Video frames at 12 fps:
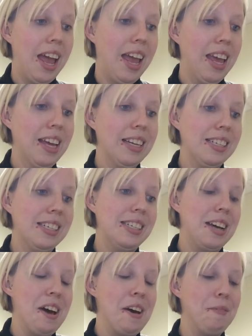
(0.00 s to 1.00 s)
And
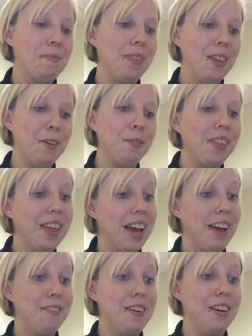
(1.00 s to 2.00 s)
one thing
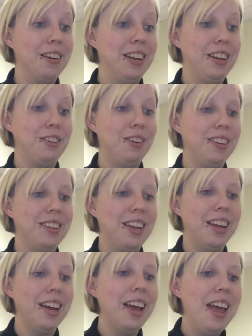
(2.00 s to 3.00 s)
I found
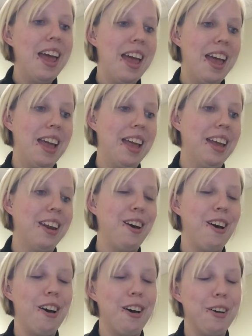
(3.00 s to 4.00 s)
interesting and
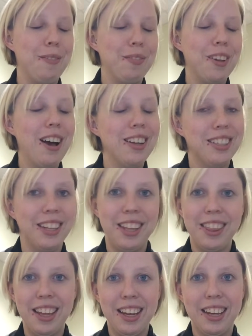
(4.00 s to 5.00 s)
constantly
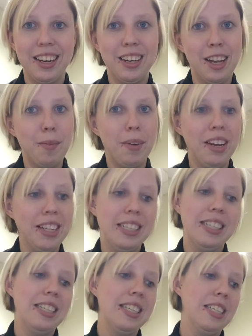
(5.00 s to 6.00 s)
think, and tell my
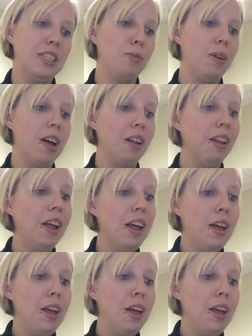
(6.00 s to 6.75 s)
nieces this as well: